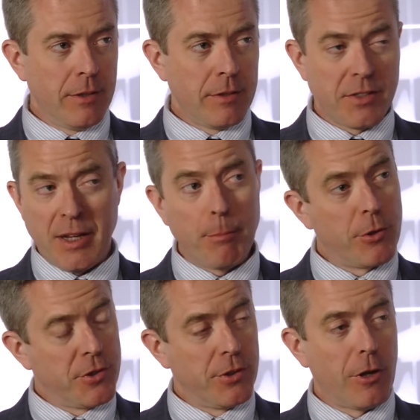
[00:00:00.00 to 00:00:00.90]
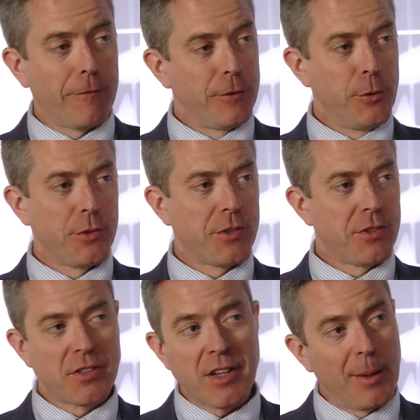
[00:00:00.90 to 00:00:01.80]
the same person often
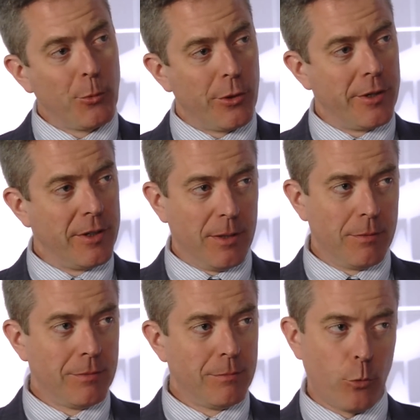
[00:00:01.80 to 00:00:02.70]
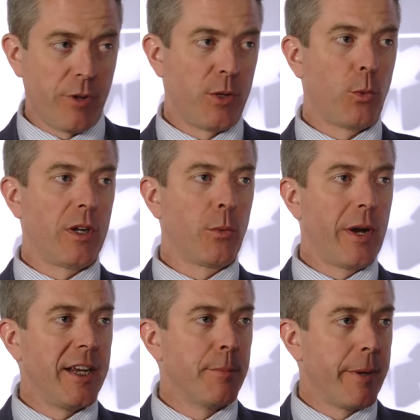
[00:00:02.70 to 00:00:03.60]
uses the same word in more than one
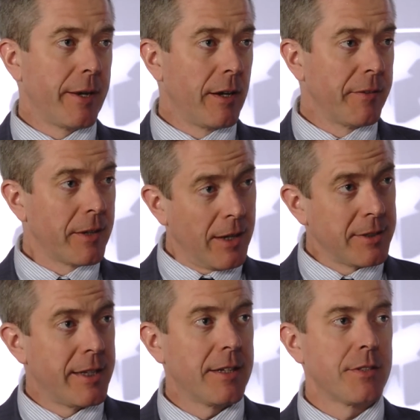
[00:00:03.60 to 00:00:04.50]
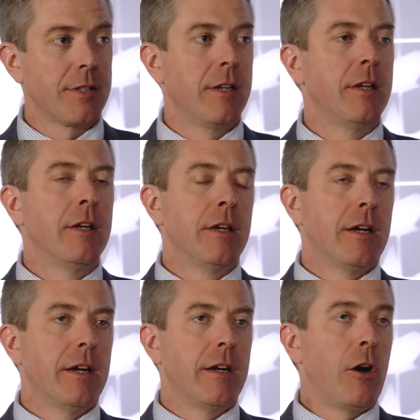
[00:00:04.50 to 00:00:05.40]
way, depending on the context.
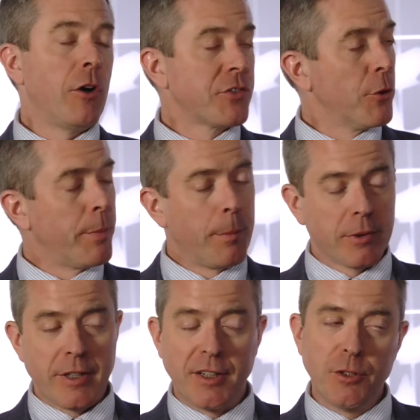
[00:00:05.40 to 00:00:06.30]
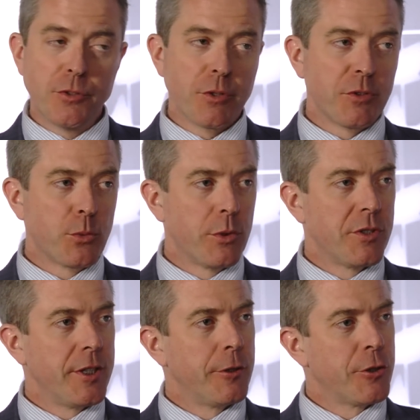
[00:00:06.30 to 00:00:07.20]
Also, people tend to use those
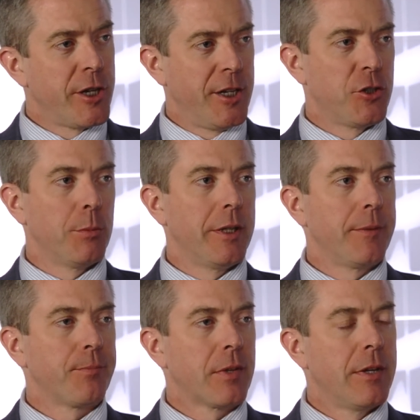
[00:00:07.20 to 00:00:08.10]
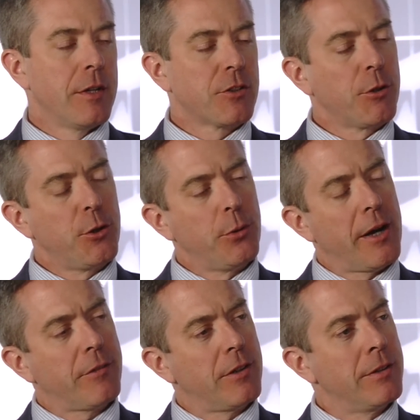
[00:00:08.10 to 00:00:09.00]
words interchangeably. So you
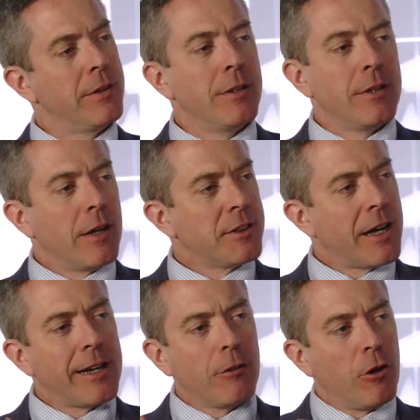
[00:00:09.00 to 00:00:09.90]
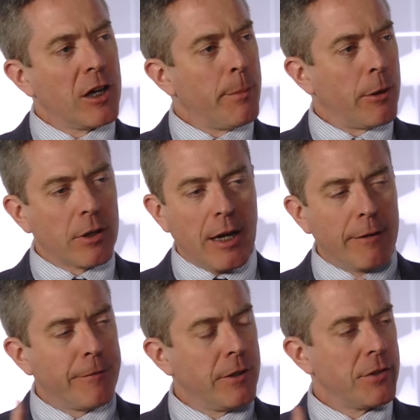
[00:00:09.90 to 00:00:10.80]
have a dialogue about
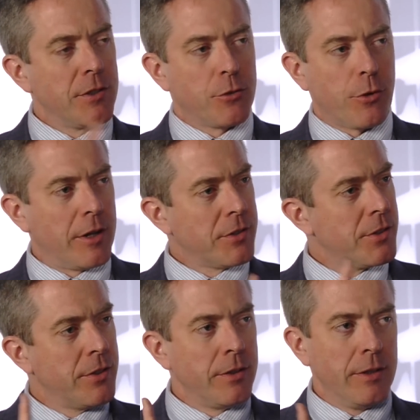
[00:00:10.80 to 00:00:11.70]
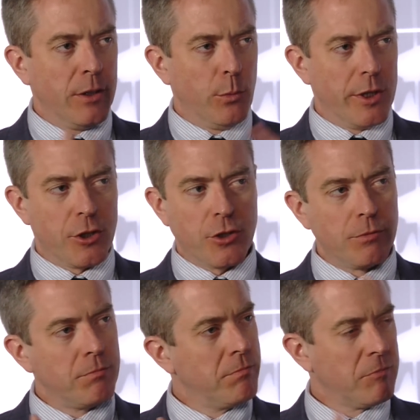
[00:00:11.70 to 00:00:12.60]
confidence and trust in which
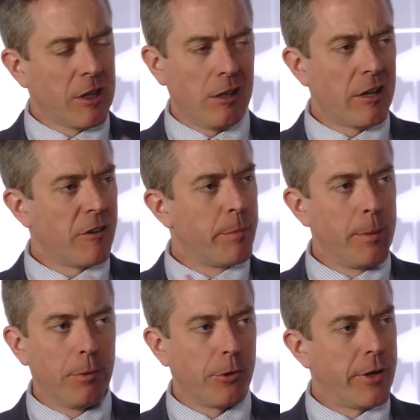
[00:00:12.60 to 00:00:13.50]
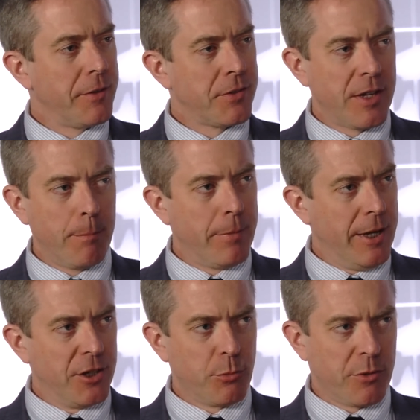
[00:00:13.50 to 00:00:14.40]
not a lot of people are on the same
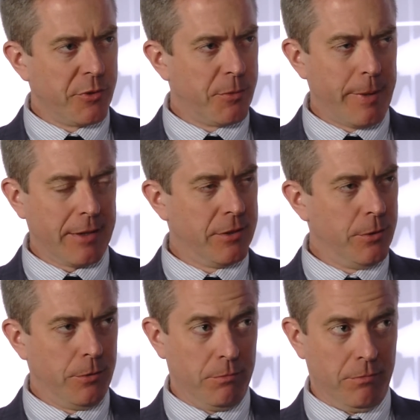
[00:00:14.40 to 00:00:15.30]
page with respect to